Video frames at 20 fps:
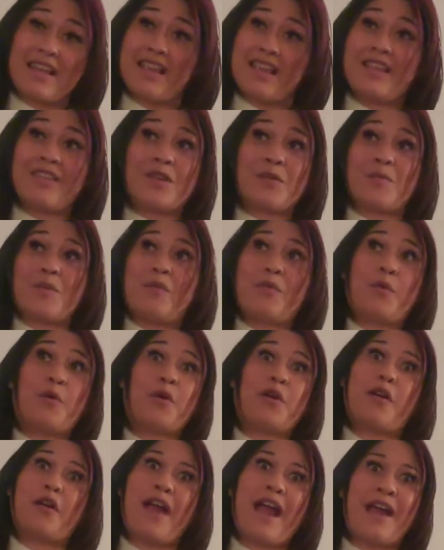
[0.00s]
either
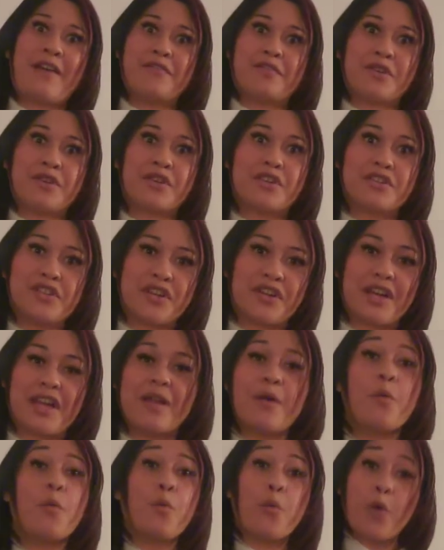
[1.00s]
before or after or during,
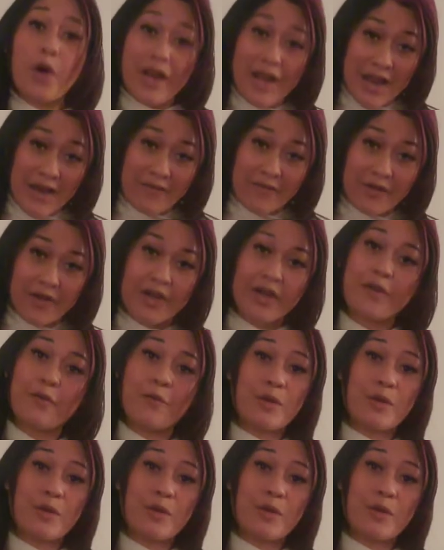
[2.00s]
whatever.